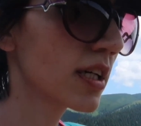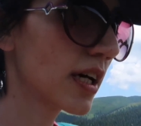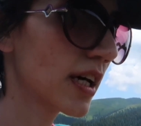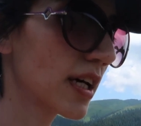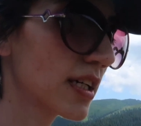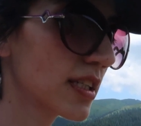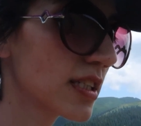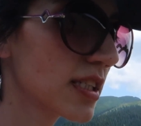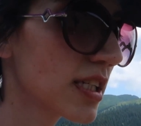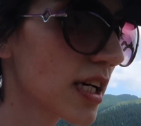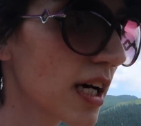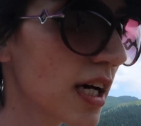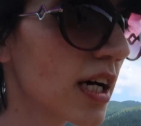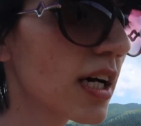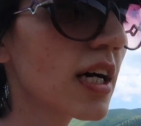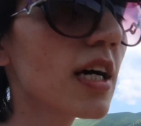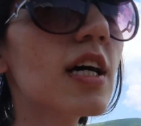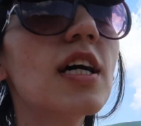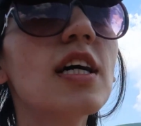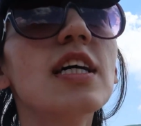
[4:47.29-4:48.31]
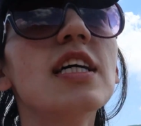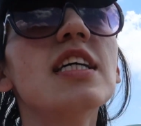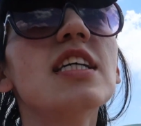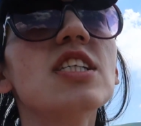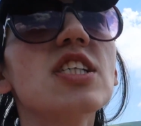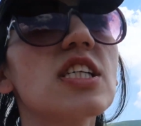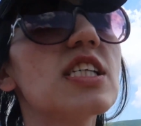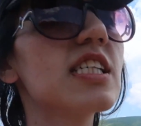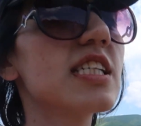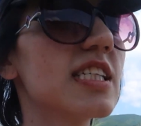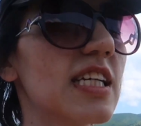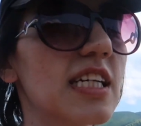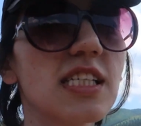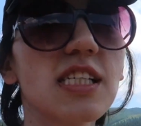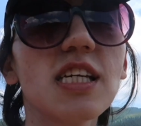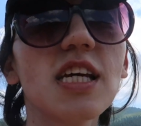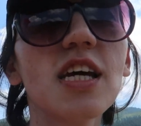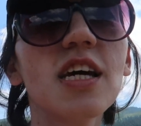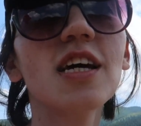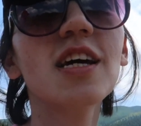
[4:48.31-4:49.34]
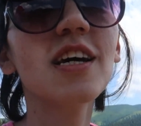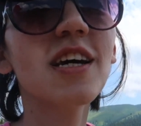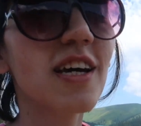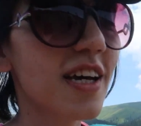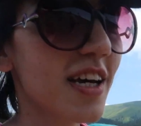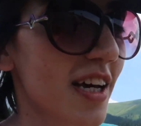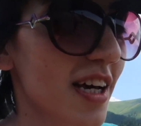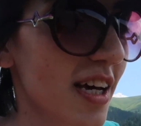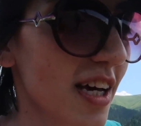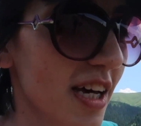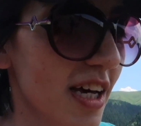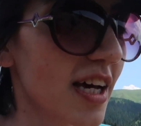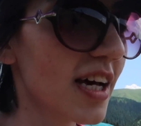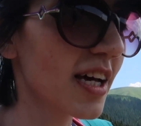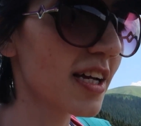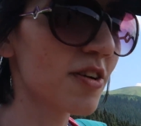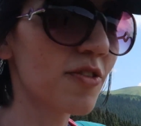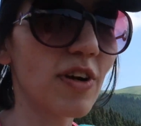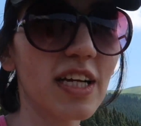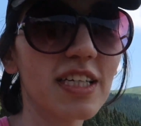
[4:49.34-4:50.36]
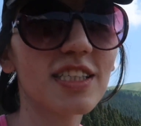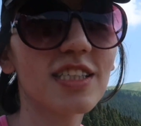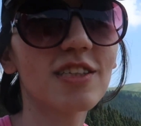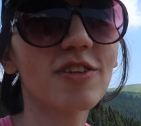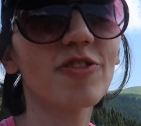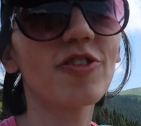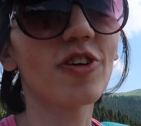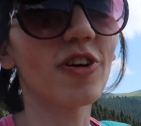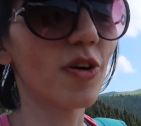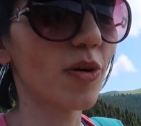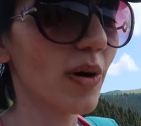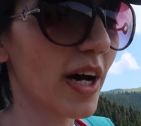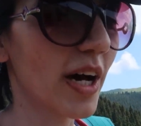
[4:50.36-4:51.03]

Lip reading: and just sit and rest for a